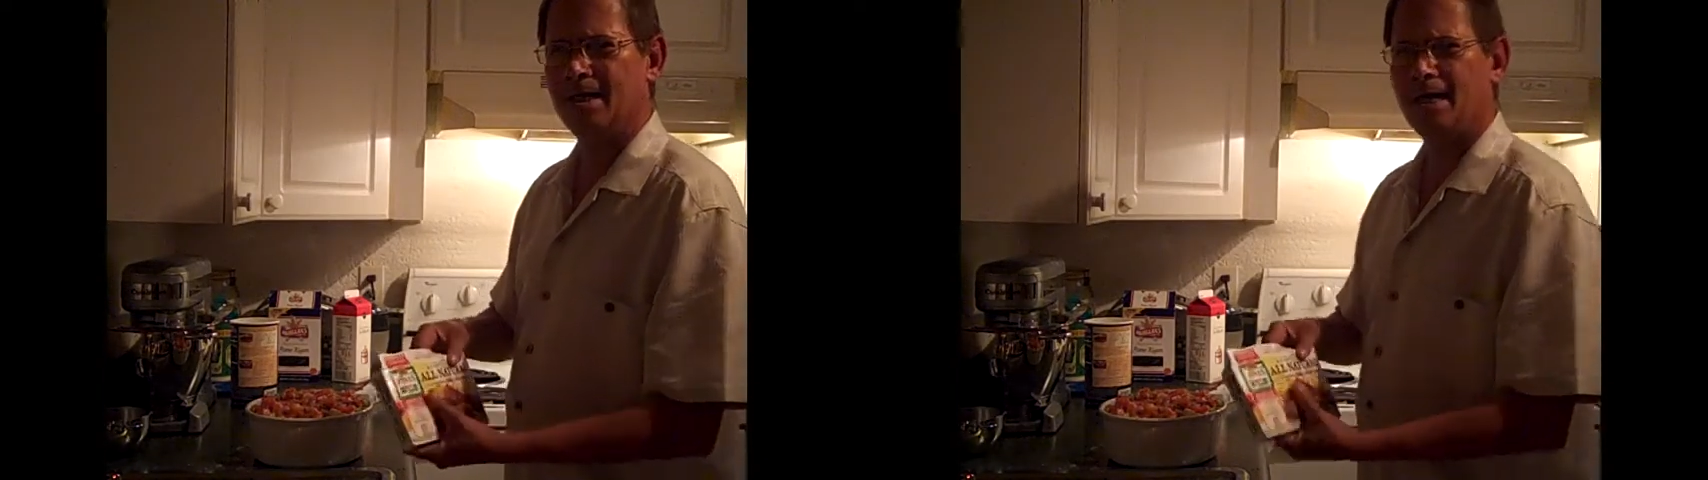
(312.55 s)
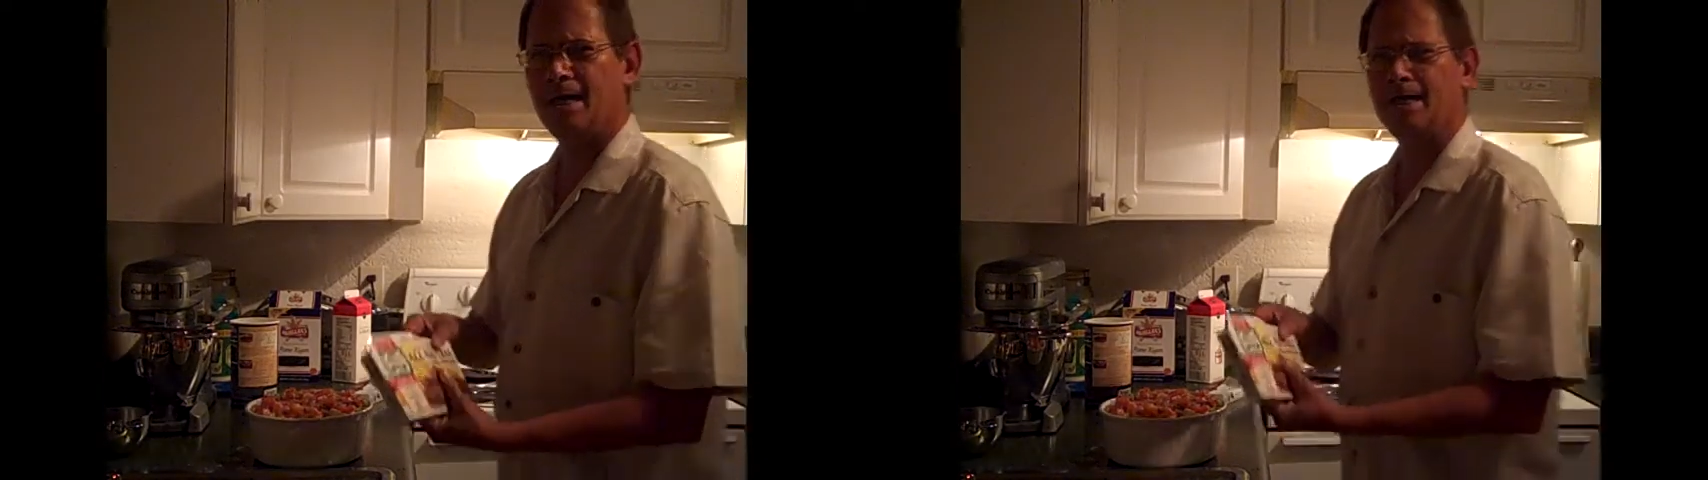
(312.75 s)

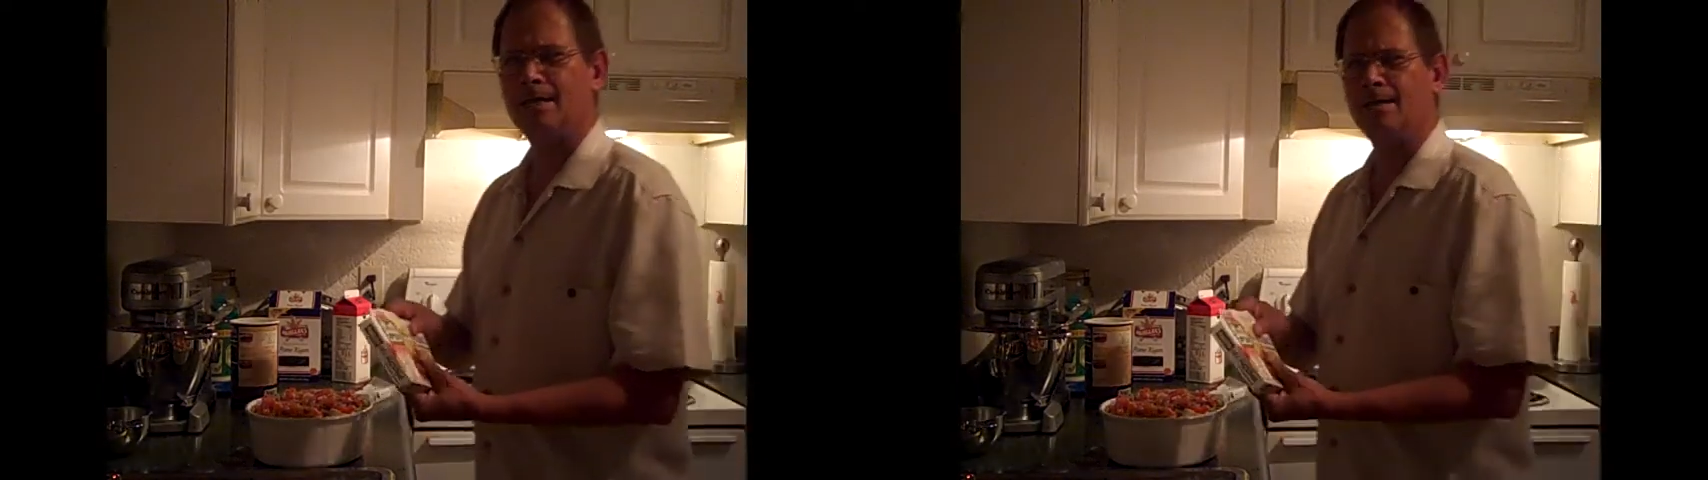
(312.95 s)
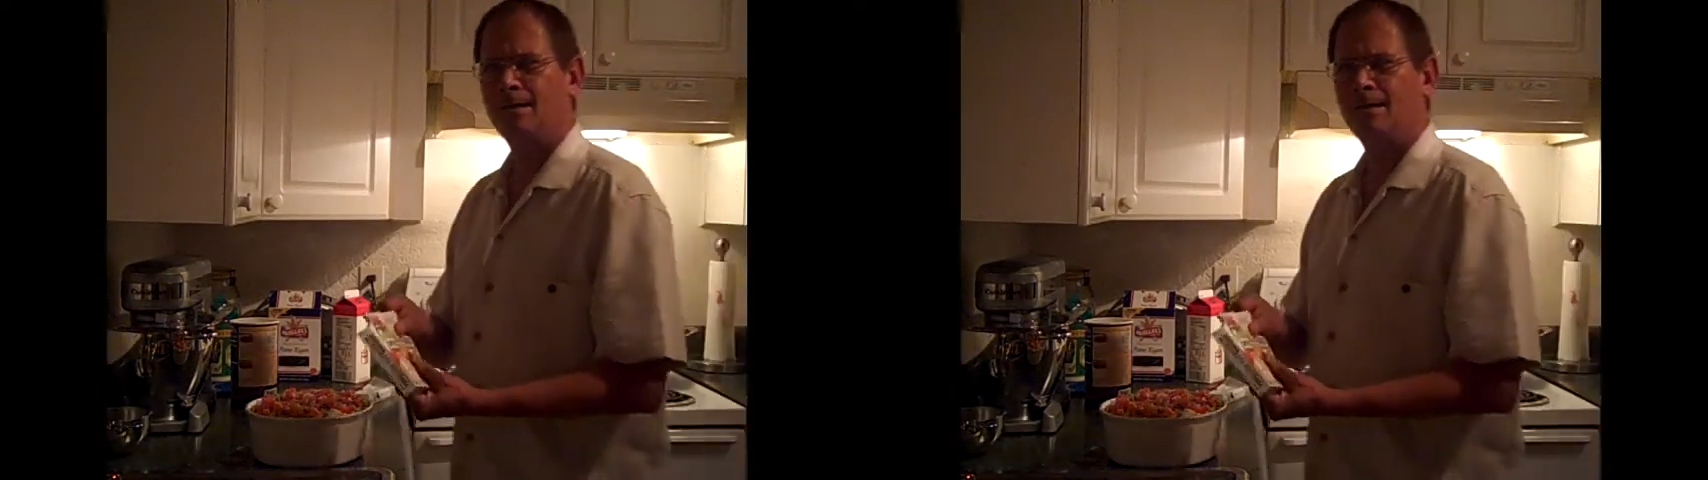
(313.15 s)
they